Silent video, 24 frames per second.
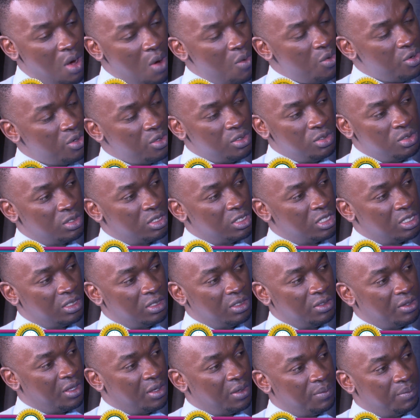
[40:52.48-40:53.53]
What would you
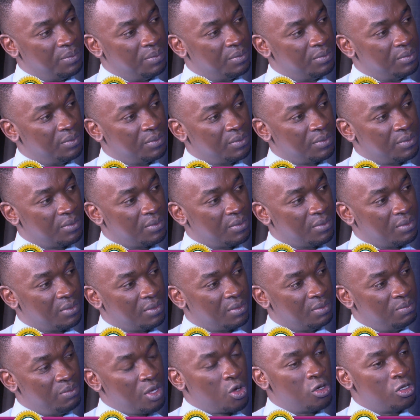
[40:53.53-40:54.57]
tell them?
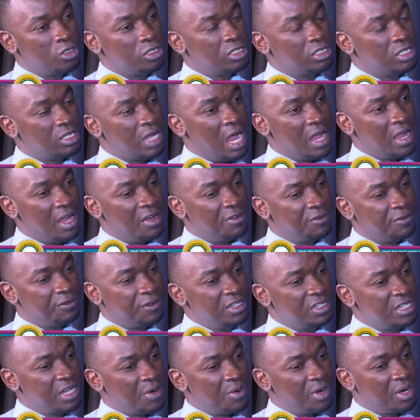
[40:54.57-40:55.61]
Because I
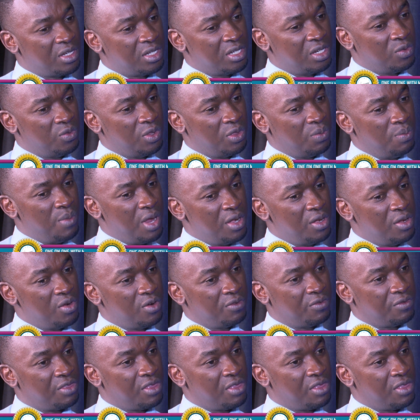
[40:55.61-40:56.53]
have interacted with many